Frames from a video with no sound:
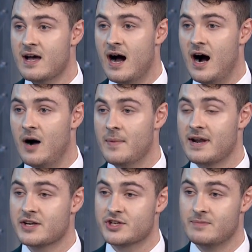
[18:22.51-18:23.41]
And
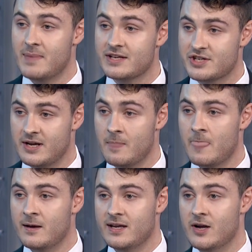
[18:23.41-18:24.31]
I should mention,
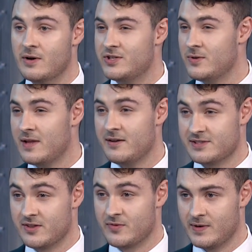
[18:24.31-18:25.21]
you know, in
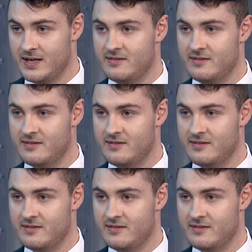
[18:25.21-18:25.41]
2003,